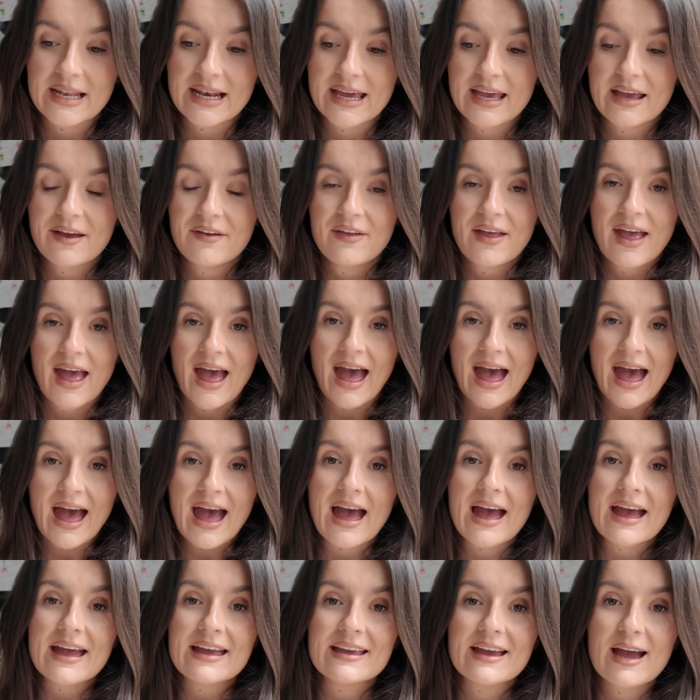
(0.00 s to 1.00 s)
Like,
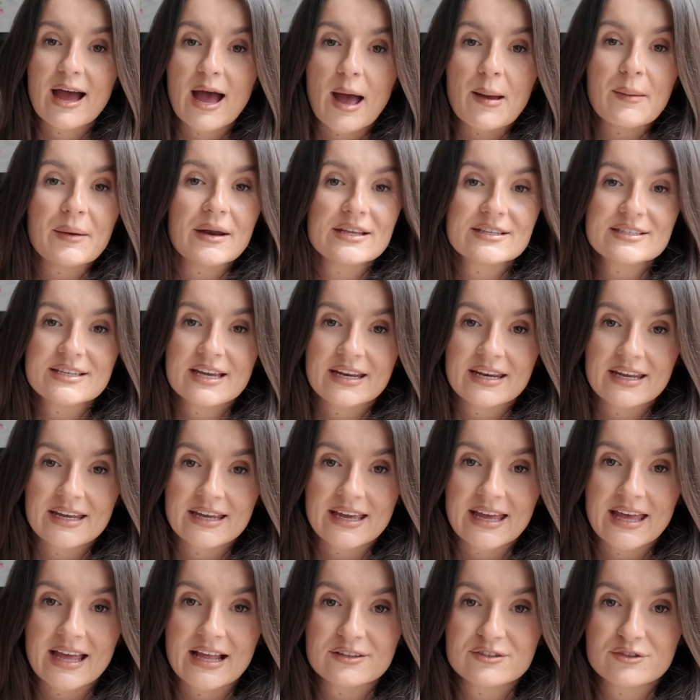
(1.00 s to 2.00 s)
I am an interior
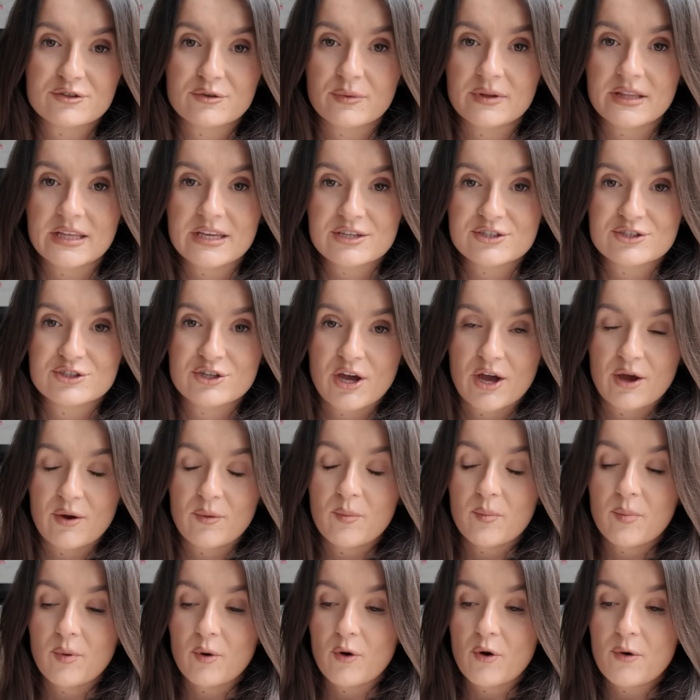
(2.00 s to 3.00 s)
girl, don't know whether you
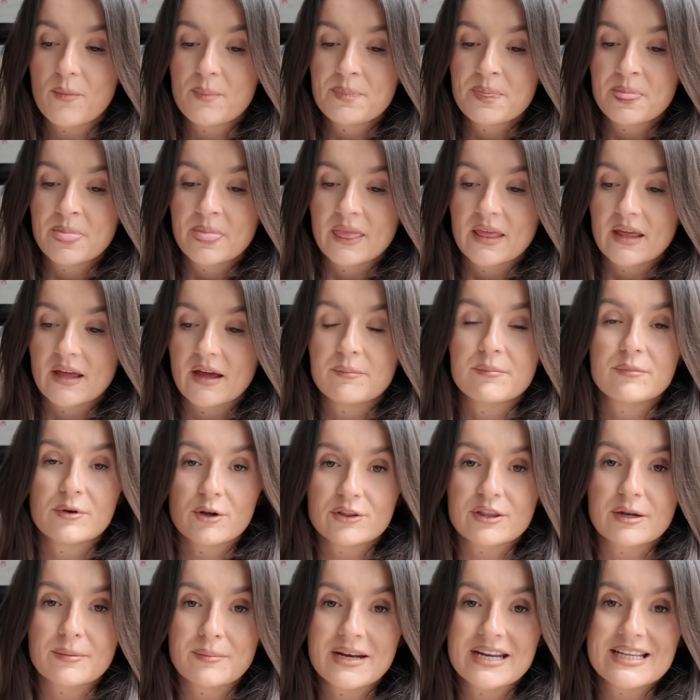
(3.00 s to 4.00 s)
know, but
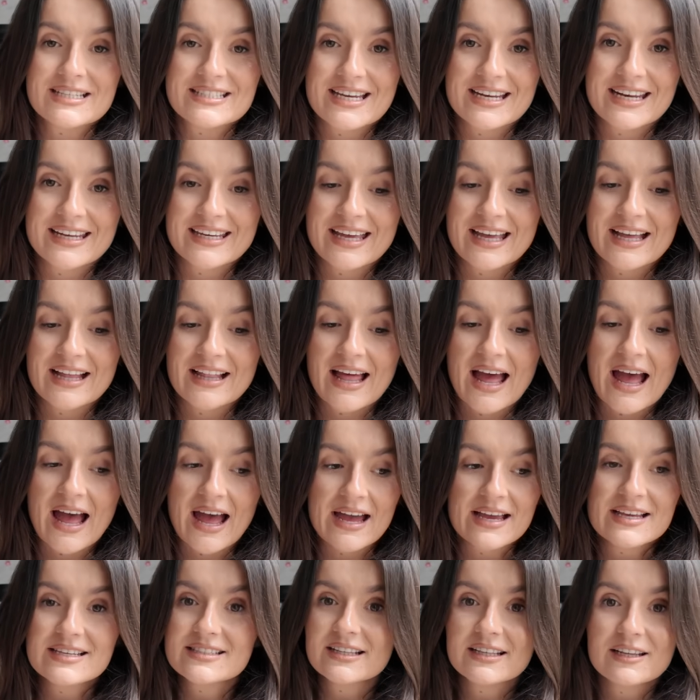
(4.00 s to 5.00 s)
not that I'm an interior girl.
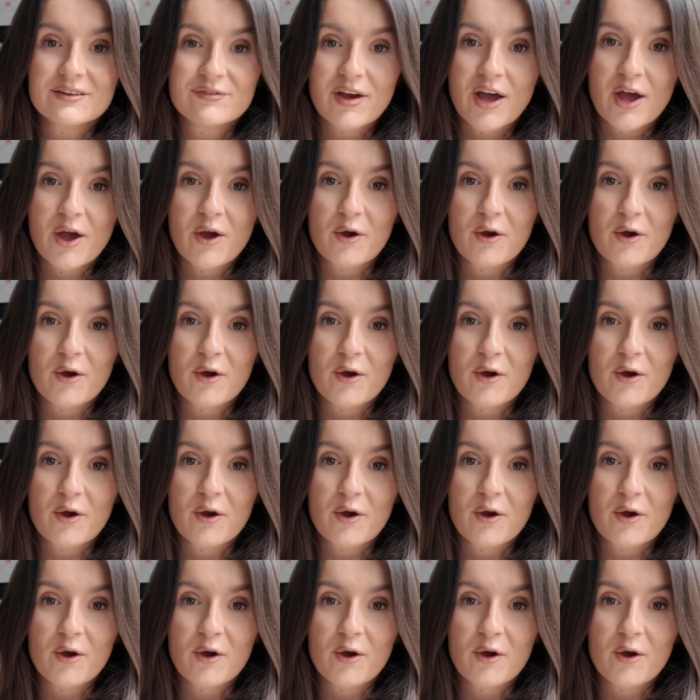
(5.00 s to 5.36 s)
I still live at